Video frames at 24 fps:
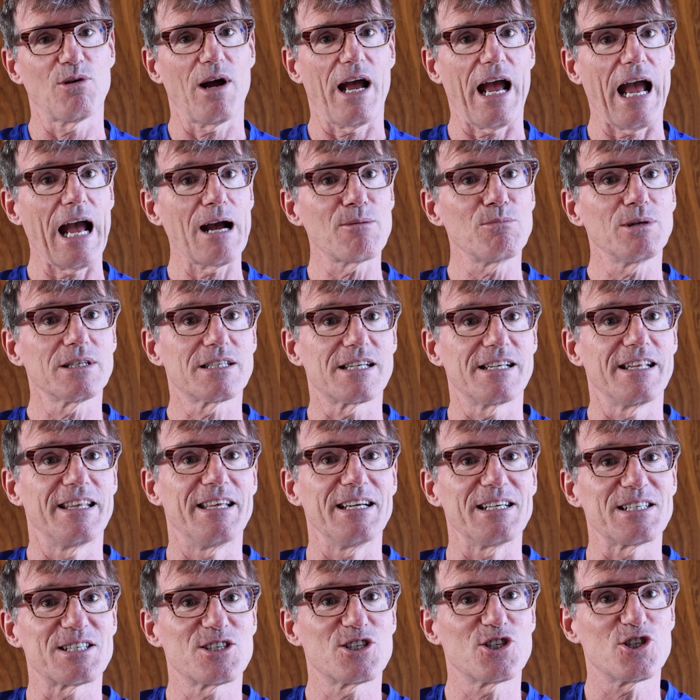how much of
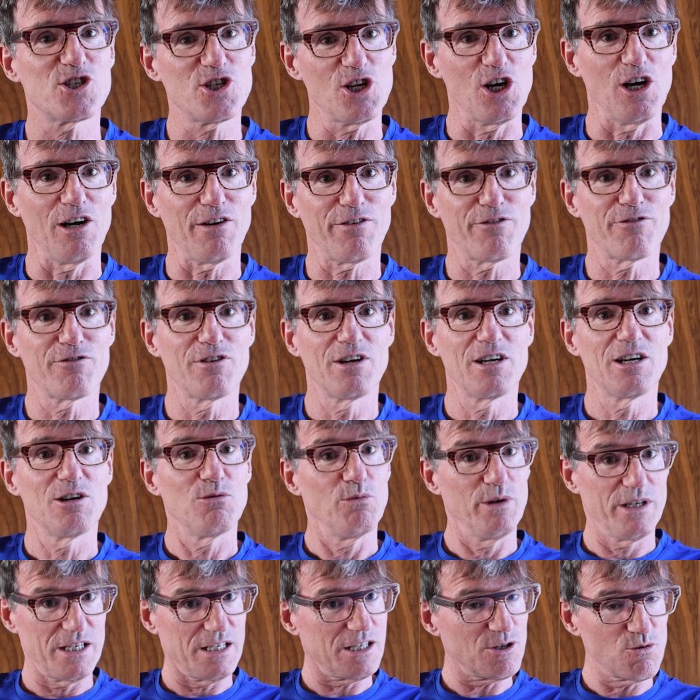this stuff
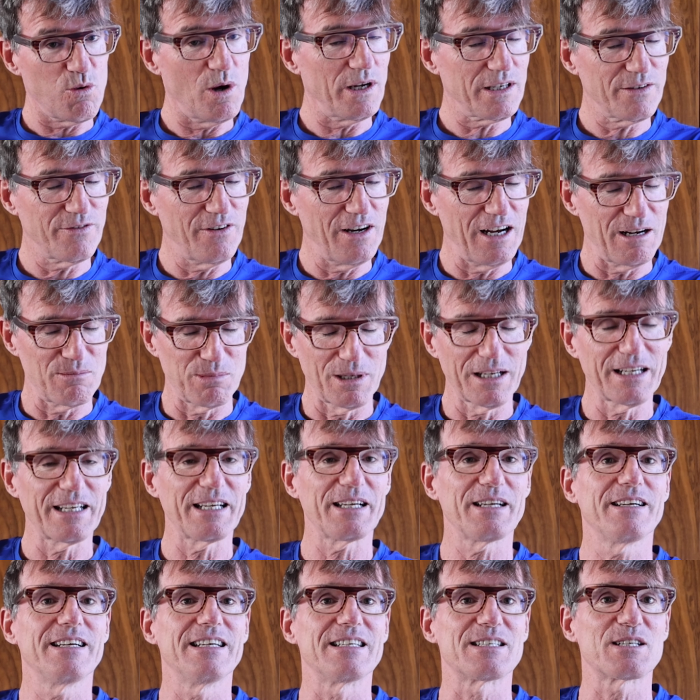which is quantifiable,
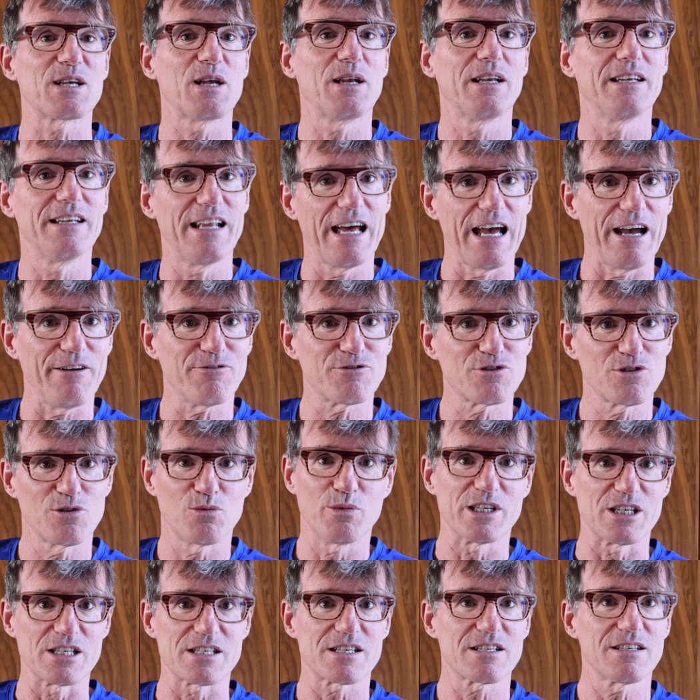is left,
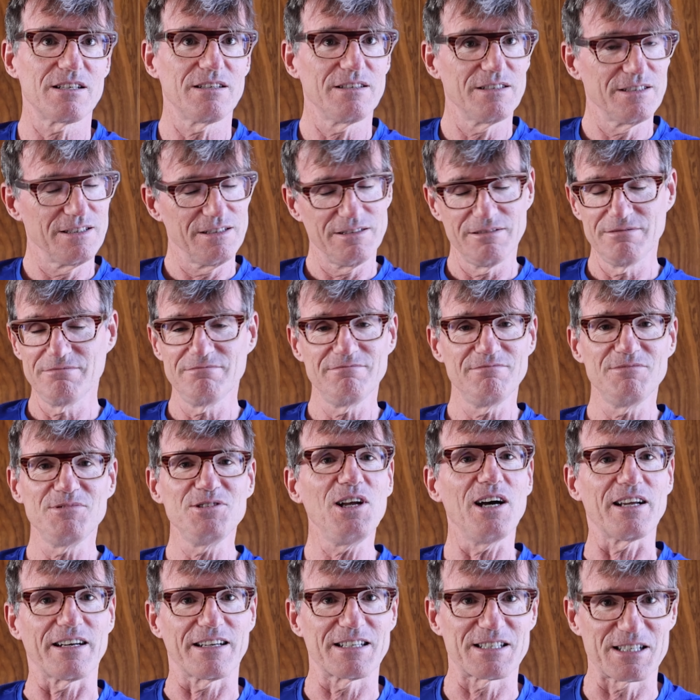which is
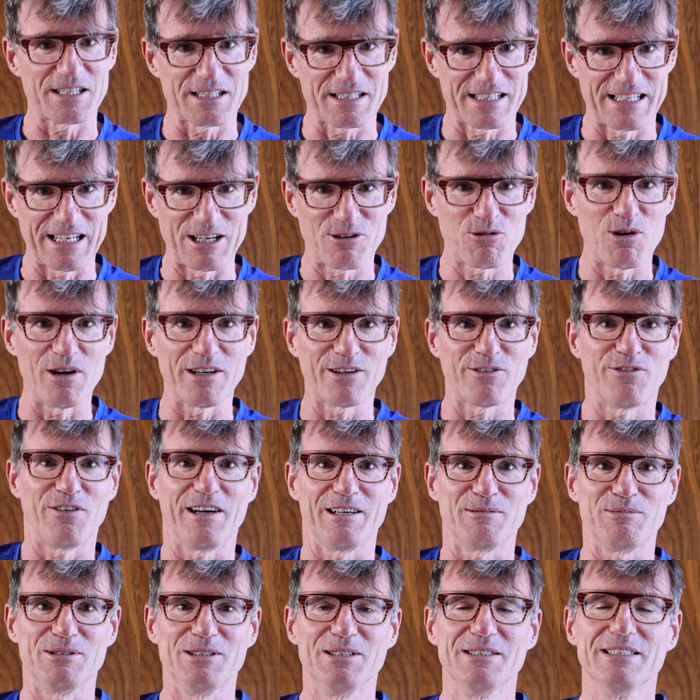not as easily
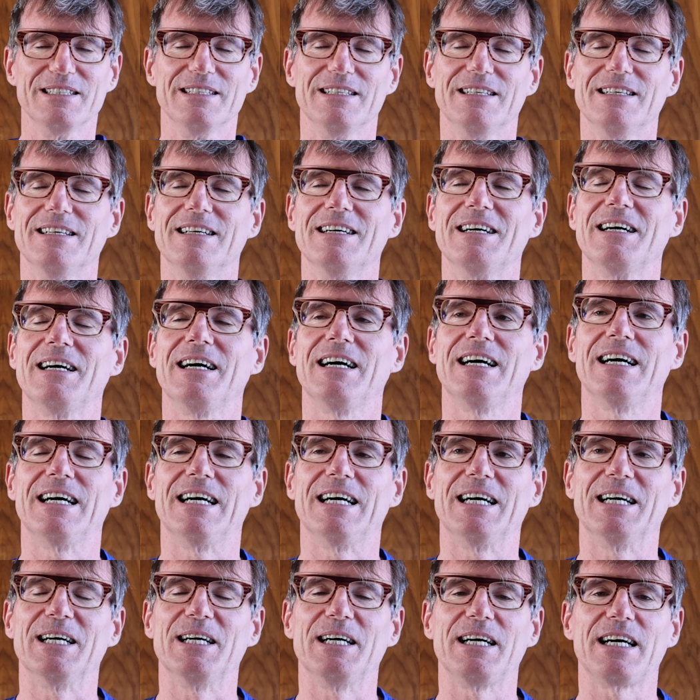quantifiable.
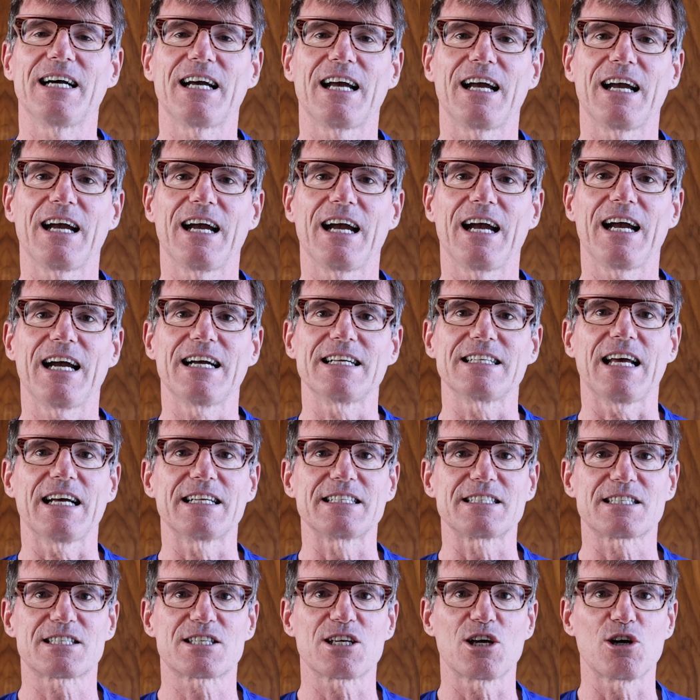
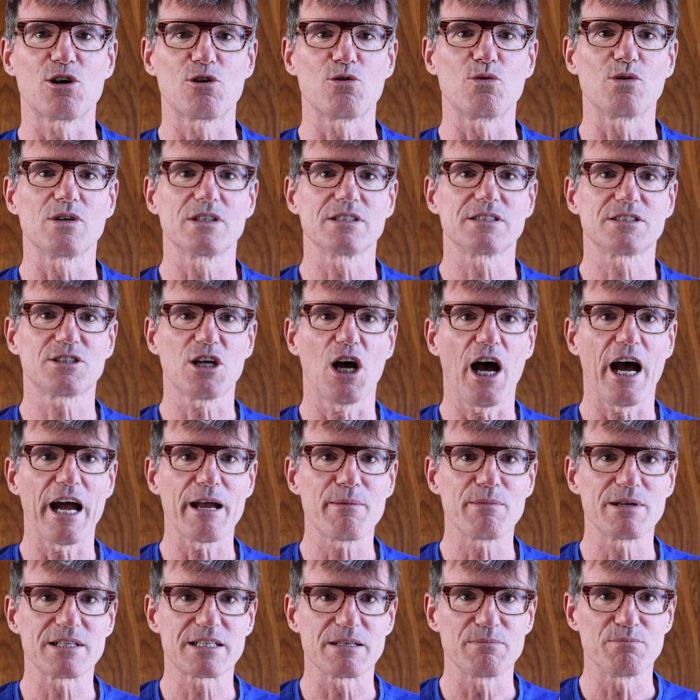And so
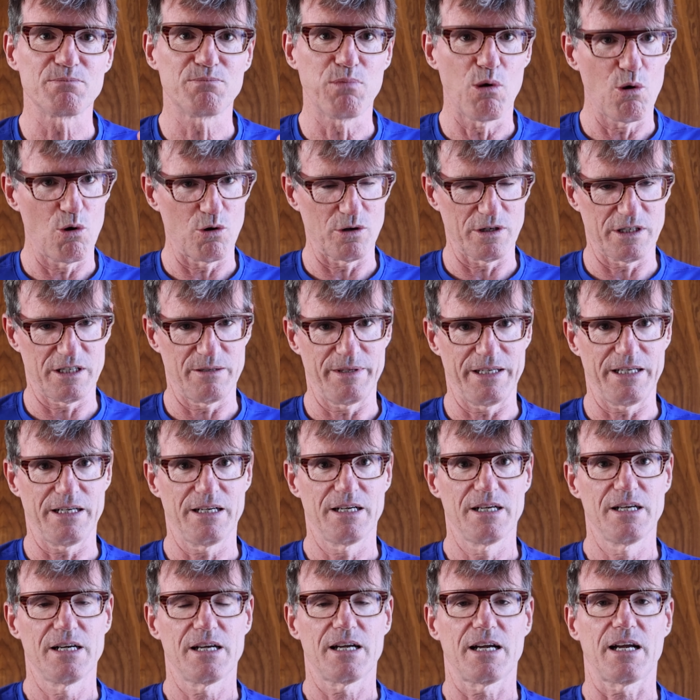time is important to
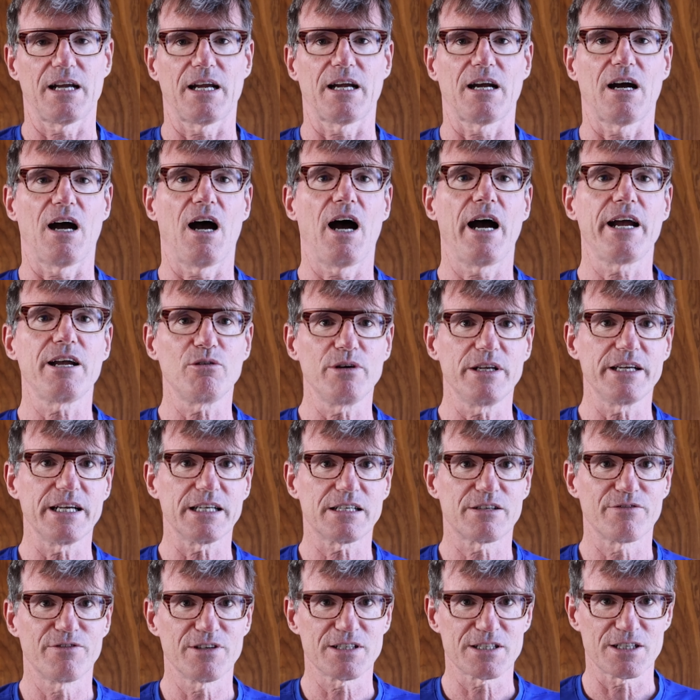me. I only
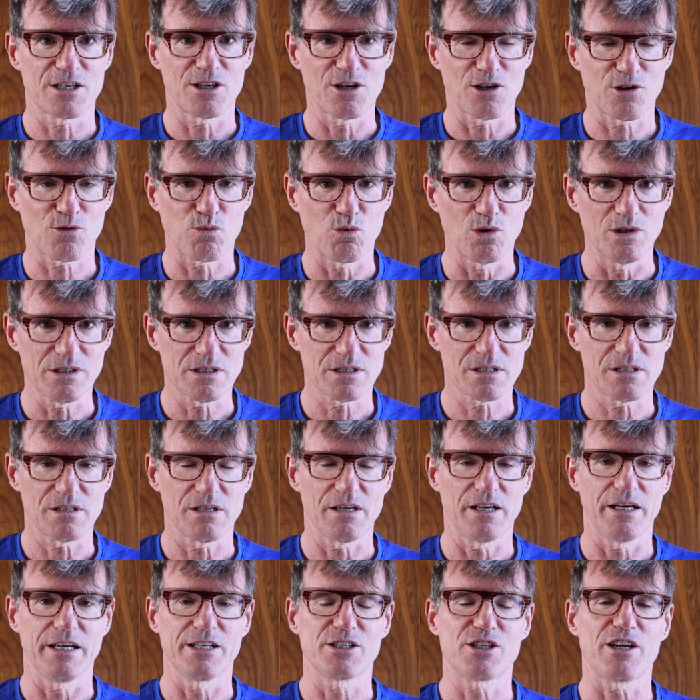get to visit Earth once.
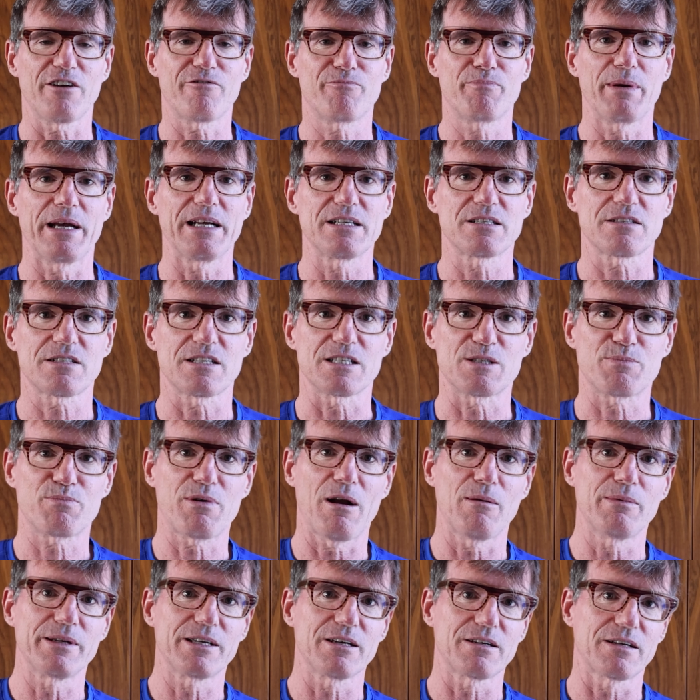Jeff Bezos is
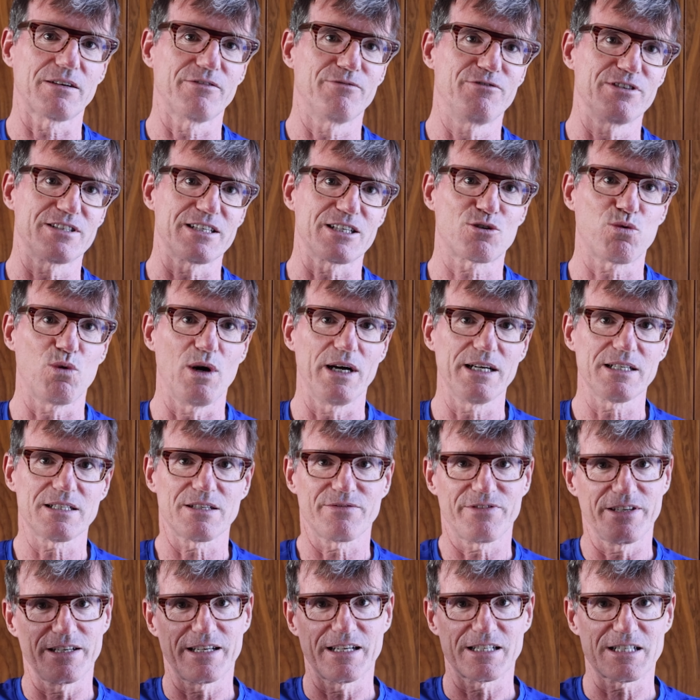probably going to visit
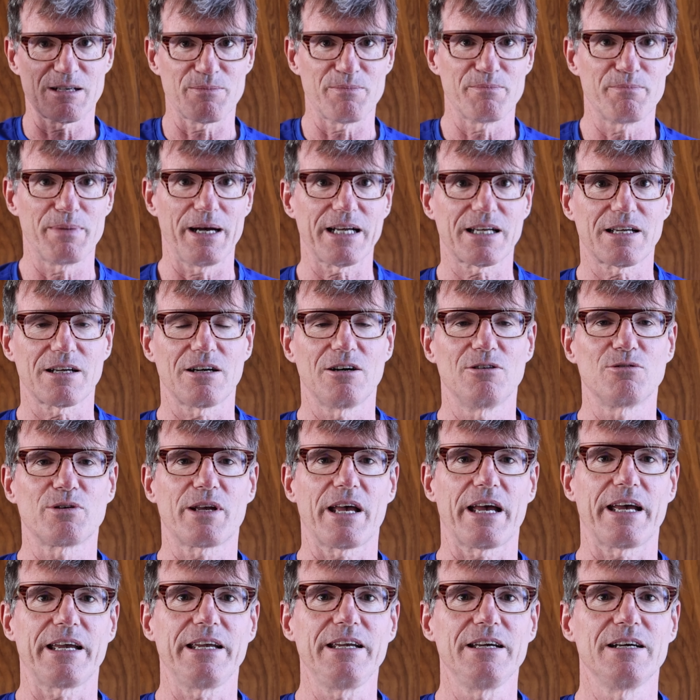twice if he gets up and back
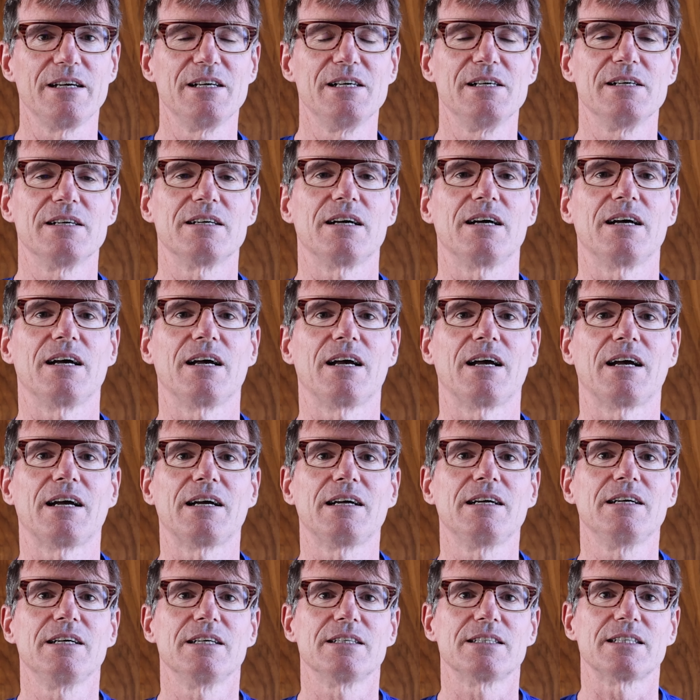okay.
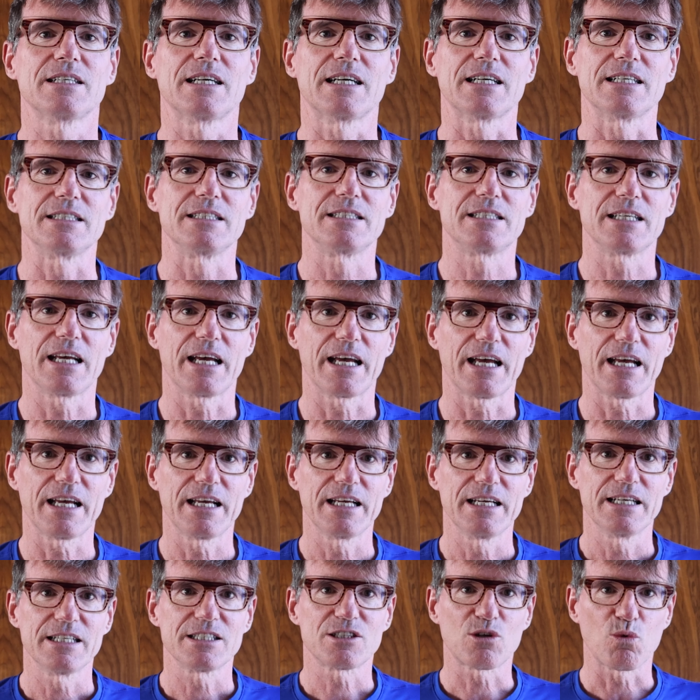The
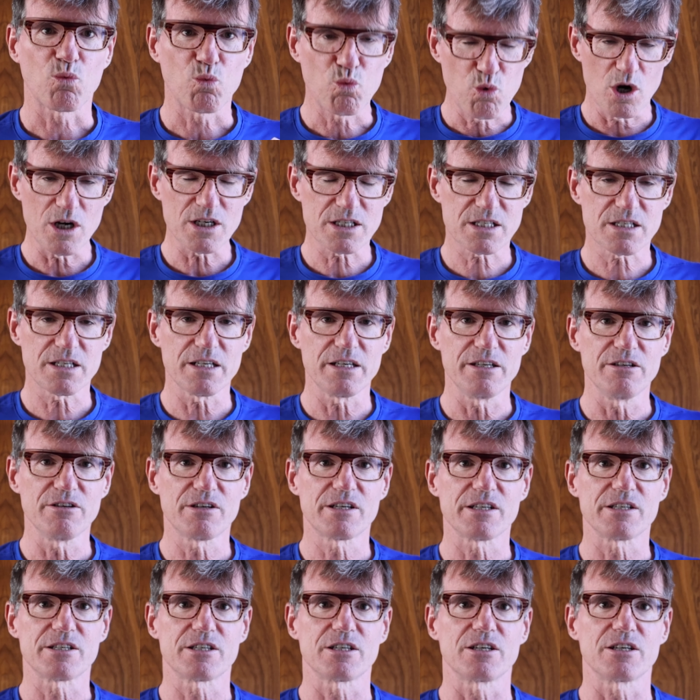worst thing you can